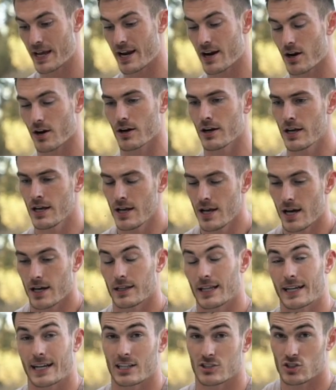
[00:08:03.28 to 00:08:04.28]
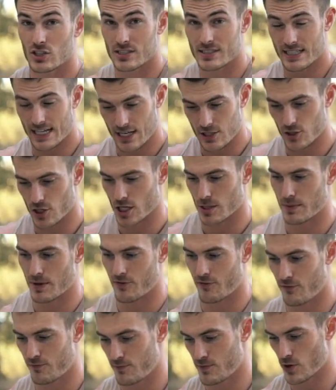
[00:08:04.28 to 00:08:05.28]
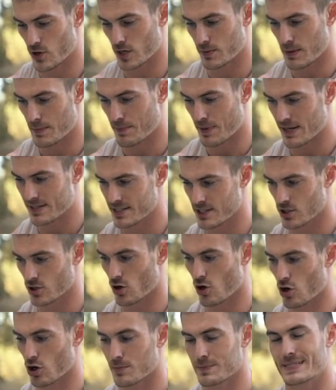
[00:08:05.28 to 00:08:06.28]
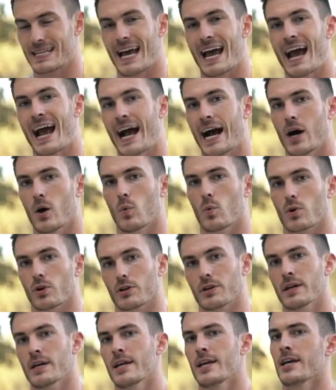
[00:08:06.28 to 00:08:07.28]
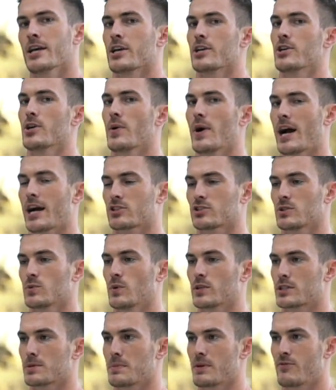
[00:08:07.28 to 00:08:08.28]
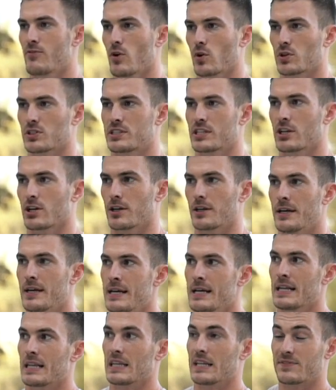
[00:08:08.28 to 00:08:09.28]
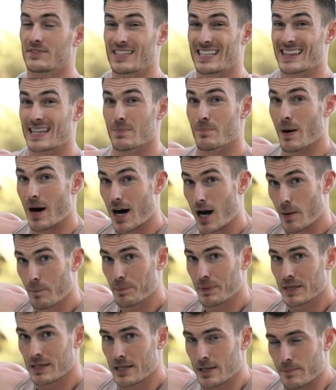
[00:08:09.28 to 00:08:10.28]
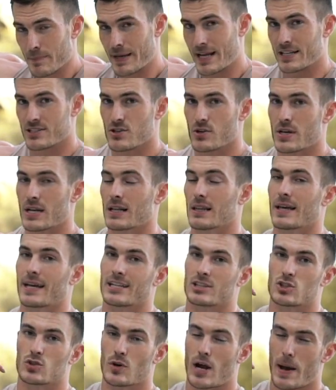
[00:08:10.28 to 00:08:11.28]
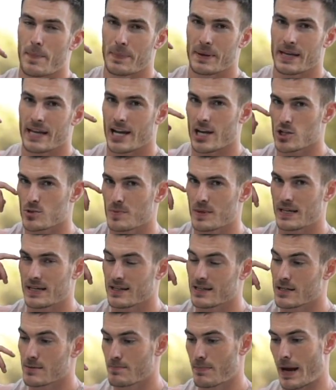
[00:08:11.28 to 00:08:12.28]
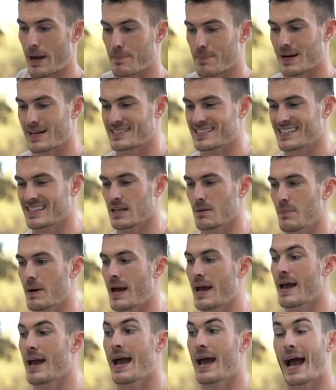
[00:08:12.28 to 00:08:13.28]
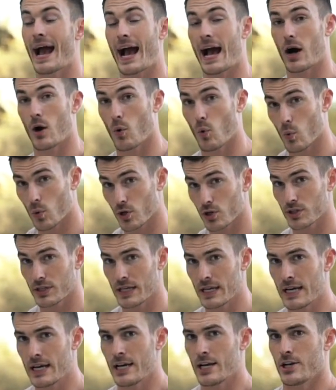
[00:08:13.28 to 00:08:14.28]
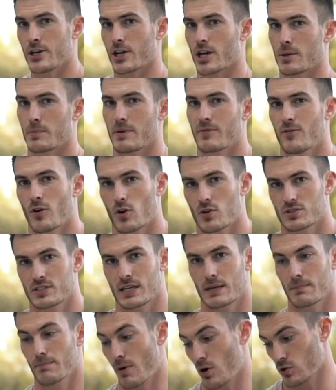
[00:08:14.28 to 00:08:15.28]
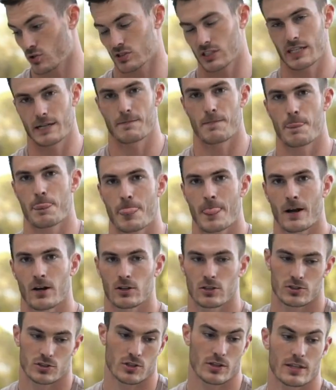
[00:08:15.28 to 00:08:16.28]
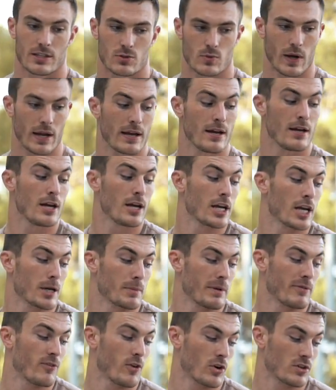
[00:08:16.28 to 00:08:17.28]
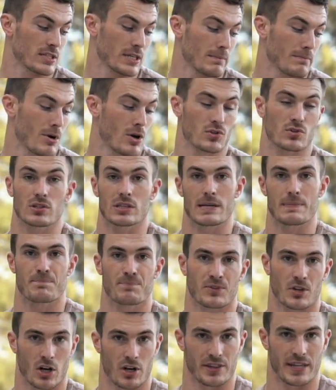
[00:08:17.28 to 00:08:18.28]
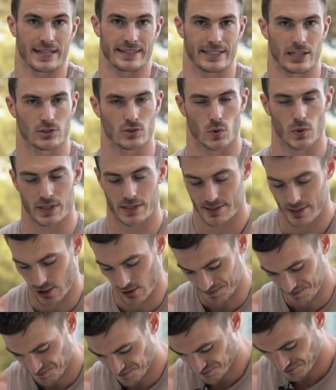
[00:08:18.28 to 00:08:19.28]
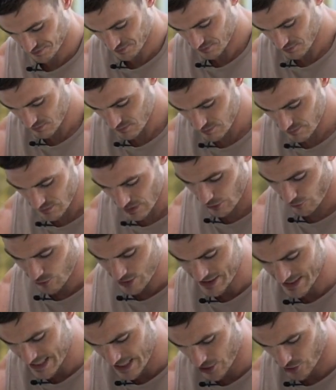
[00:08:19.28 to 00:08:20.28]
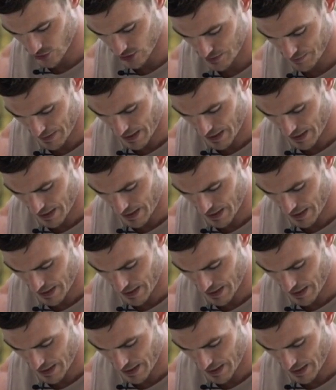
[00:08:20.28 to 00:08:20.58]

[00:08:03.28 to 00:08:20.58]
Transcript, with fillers: there, like I just said, you're going to be you're going to be pressing your arms outward. You don't actually want to be focusing on lifting them up, because you'll get a lot of trap engagement by pressing them outward. You're going to be focusing mostly, I'll shade this way, you're going to be focusing mostly on that deltoid. So feet together at the